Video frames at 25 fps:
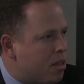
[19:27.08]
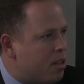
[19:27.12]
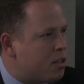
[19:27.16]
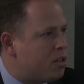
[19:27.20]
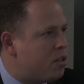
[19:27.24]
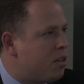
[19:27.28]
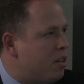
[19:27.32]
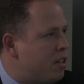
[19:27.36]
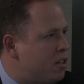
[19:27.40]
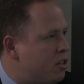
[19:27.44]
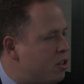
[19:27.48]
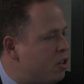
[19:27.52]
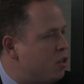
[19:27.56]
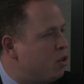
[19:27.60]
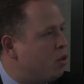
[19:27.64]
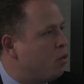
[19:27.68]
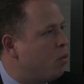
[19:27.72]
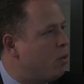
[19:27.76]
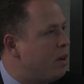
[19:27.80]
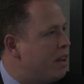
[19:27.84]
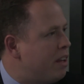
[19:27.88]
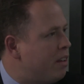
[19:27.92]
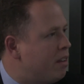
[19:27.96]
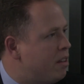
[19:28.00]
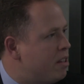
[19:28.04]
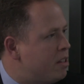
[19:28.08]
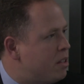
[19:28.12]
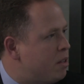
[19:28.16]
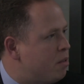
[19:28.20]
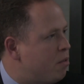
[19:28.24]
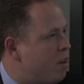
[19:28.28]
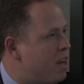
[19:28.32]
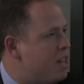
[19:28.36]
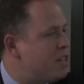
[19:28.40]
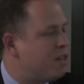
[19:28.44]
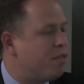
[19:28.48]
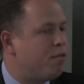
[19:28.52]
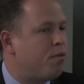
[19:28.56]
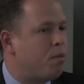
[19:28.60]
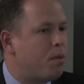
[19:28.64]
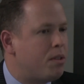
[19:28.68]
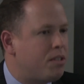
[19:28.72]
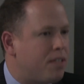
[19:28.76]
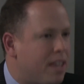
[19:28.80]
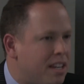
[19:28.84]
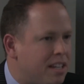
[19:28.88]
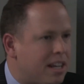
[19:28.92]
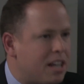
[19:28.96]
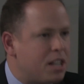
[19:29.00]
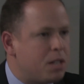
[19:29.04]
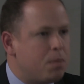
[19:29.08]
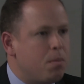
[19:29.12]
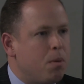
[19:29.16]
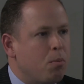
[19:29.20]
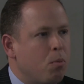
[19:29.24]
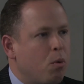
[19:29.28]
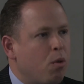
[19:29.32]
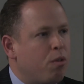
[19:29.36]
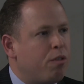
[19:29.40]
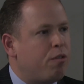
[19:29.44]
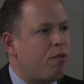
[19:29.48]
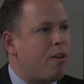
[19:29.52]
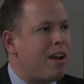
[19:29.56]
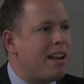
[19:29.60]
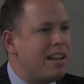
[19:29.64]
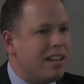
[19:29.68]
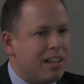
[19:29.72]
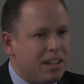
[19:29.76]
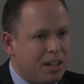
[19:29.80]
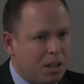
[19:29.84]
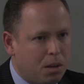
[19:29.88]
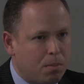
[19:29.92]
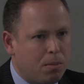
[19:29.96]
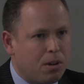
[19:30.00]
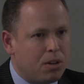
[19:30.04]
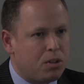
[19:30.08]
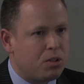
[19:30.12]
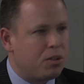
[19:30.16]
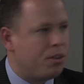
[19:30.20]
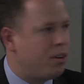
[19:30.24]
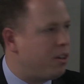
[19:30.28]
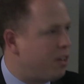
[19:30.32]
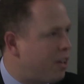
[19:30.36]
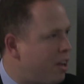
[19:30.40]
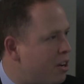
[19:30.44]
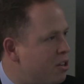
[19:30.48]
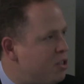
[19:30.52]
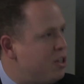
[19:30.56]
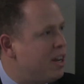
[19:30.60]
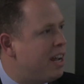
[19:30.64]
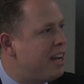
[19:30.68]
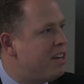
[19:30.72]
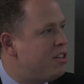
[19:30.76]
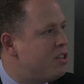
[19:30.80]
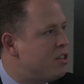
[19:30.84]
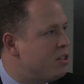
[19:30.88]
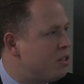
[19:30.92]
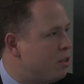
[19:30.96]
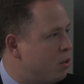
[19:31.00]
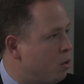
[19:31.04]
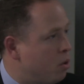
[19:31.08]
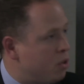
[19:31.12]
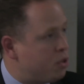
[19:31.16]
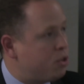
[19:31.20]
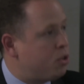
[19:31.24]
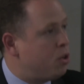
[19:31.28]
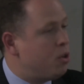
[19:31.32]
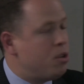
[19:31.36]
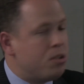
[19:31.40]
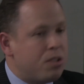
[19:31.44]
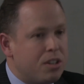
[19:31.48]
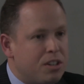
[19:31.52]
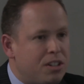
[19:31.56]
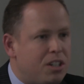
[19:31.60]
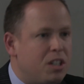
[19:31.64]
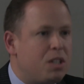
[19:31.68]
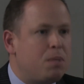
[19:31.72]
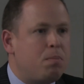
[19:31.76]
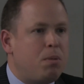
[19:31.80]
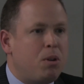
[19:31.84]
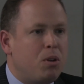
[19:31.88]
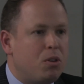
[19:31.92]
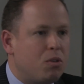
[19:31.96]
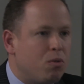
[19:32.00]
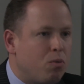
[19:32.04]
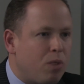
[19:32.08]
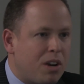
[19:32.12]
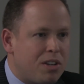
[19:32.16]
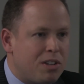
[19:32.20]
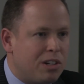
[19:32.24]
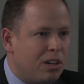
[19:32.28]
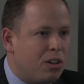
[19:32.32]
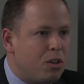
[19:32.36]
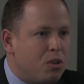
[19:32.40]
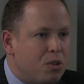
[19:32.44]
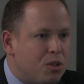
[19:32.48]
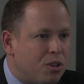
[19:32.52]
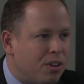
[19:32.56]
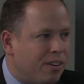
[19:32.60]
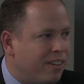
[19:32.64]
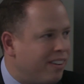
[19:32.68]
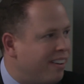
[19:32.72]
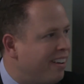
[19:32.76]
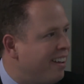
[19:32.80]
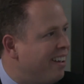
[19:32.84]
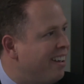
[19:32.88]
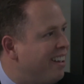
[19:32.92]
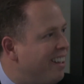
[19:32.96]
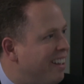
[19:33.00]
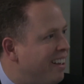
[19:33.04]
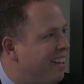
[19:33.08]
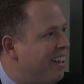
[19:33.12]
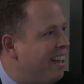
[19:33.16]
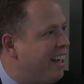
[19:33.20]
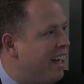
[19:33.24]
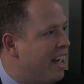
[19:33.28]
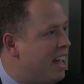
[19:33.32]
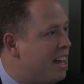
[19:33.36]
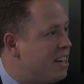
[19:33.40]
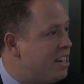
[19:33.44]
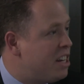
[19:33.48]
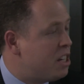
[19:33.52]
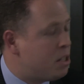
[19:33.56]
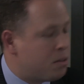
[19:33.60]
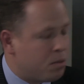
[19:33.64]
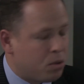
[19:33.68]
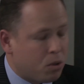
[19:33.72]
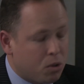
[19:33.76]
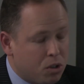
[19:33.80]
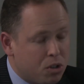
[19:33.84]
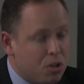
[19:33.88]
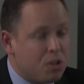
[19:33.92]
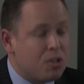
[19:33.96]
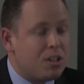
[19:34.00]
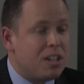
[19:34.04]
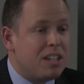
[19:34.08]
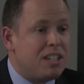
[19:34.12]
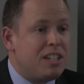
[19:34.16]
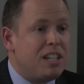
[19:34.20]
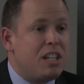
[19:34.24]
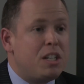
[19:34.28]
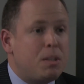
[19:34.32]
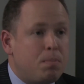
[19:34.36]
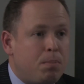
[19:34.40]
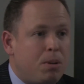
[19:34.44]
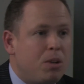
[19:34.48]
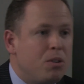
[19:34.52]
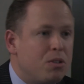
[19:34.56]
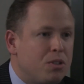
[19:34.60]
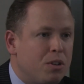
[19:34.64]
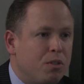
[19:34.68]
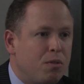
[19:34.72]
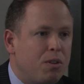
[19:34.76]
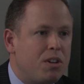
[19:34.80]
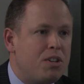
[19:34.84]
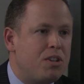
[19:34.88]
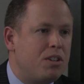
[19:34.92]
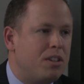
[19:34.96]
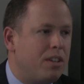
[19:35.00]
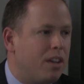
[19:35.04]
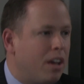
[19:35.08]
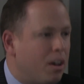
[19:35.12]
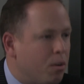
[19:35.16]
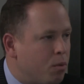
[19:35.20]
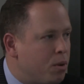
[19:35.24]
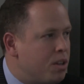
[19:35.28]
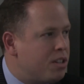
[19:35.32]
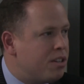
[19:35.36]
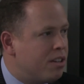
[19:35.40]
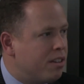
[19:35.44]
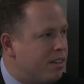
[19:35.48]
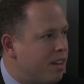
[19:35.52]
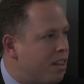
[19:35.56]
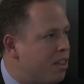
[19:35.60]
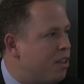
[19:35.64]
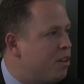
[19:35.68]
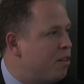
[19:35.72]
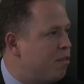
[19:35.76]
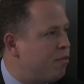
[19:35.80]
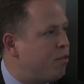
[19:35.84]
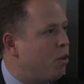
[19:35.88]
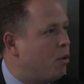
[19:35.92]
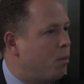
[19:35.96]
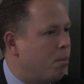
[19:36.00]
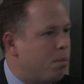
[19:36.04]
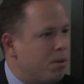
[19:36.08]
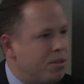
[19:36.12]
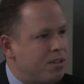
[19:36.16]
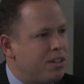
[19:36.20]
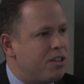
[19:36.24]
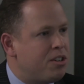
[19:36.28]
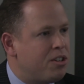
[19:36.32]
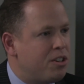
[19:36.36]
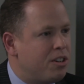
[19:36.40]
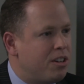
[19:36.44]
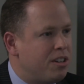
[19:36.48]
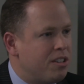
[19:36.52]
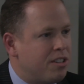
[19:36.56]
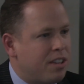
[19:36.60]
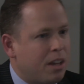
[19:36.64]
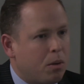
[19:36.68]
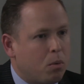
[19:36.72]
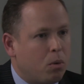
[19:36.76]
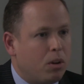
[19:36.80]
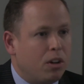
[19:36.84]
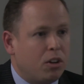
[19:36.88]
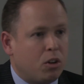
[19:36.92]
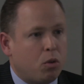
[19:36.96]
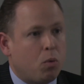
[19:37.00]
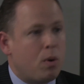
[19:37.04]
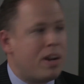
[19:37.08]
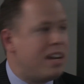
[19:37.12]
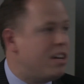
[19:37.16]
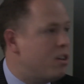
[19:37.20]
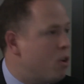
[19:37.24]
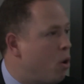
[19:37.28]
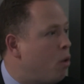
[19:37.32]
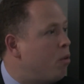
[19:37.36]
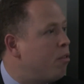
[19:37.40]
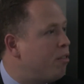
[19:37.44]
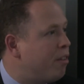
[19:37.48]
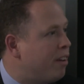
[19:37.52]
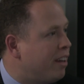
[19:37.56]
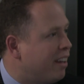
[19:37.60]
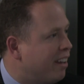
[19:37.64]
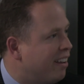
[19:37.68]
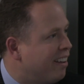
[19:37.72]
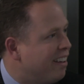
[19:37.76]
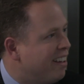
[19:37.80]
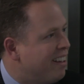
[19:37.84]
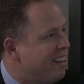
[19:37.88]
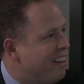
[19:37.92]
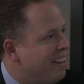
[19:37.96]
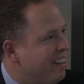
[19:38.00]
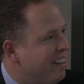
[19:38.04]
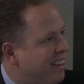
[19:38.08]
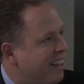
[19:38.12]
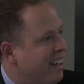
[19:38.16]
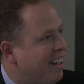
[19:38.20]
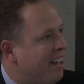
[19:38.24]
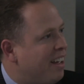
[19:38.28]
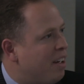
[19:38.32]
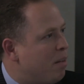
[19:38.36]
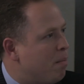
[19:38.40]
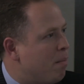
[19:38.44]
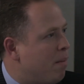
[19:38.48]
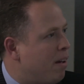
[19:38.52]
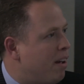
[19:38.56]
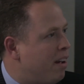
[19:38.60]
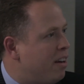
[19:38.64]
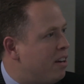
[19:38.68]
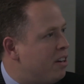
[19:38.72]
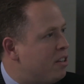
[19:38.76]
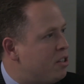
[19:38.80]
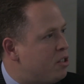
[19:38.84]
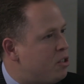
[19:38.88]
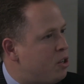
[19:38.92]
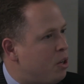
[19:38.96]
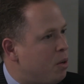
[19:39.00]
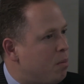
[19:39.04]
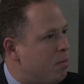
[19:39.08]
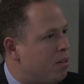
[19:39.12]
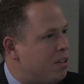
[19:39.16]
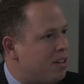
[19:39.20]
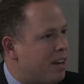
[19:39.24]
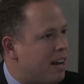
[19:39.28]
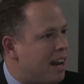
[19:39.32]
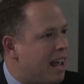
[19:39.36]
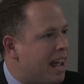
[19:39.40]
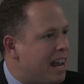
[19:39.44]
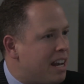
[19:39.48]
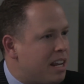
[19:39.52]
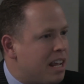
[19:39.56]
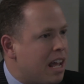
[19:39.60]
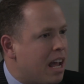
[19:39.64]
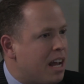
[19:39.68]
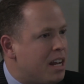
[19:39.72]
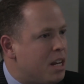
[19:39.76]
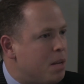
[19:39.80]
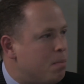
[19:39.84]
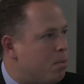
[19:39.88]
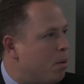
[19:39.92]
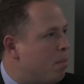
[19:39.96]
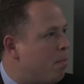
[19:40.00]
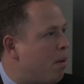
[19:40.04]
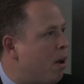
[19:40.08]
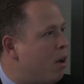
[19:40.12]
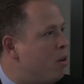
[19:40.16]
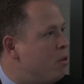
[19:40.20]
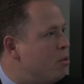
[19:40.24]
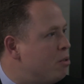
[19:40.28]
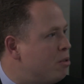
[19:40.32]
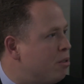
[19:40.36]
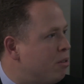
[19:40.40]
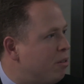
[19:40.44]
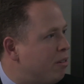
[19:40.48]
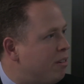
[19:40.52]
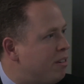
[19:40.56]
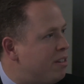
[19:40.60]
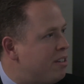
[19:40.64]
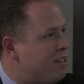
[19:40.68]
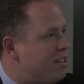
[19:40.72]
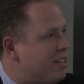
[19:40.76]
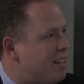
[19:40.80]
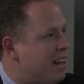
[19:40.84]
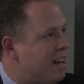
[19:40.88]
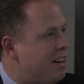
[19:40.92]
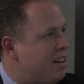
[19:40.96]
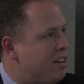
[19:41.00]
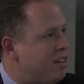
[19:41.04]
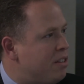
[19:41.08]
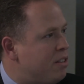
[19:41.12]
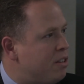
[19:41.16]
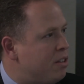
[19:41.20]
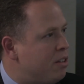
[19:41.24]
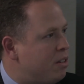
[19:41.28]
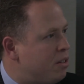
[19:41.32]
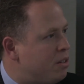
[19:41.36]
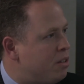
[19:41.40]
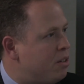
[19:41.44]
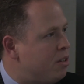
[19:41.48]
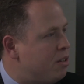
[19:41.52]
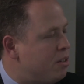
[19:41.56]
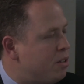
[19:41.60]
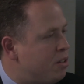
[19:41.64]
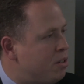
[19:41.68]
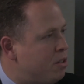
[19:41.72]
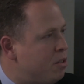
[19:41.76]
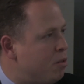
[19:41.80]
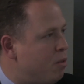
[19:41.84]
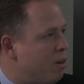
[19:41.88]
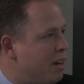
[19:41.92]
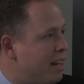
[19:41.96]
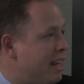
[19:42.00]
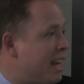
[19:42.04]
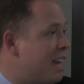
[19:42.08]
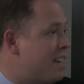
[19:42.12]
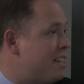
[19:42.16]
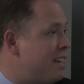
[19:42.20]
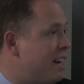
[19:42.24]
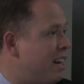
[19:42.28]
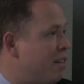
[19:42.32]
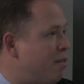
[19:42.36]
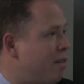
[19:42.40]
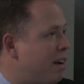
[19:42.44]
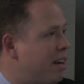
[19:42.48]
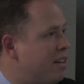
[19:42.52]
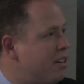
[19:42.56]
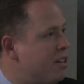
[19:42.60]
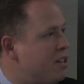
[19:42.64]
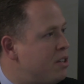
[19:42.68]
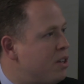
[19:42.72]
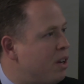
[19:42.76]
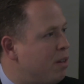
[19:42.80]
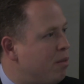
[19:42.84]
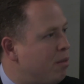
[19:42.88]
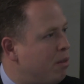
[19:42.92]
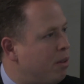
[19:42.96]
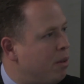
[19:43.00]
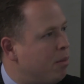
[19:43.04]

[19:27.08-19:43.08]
there's a degree. They tend to be more friendly commercial negotiations. As soon as a dispute resolution, as soon as a dispute's arisen, then the default position is they will agree nothing and assume that any proposal is intended to really get an advantage over